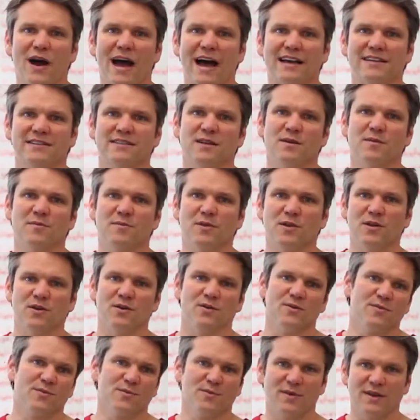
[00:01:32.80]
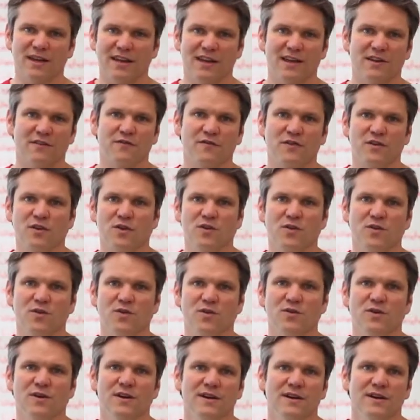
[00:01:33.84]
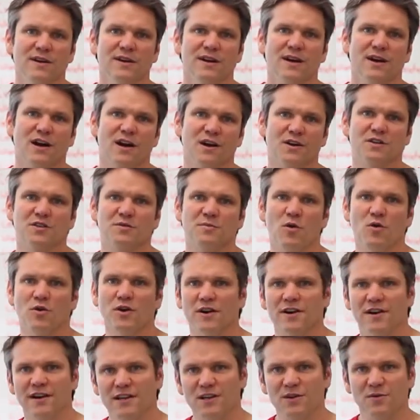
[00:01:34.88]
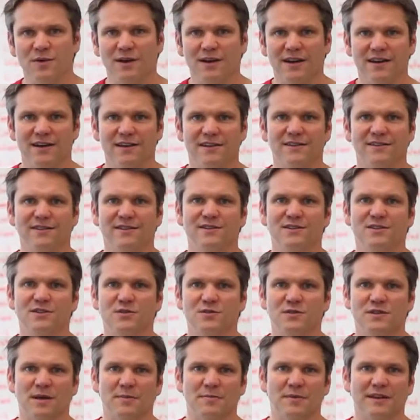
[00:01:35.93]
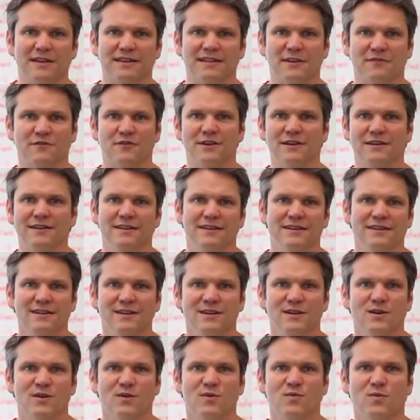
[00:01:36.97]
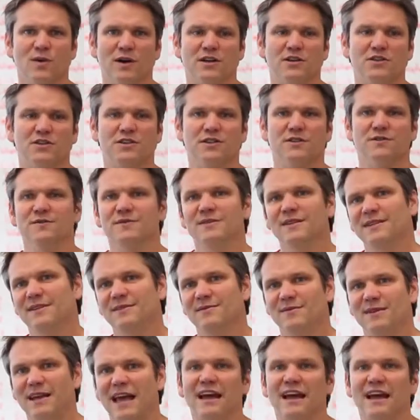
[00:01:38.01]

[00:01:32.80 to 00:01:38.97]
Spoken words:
ask them, if you are a smoker and you want to do something different, what could you do?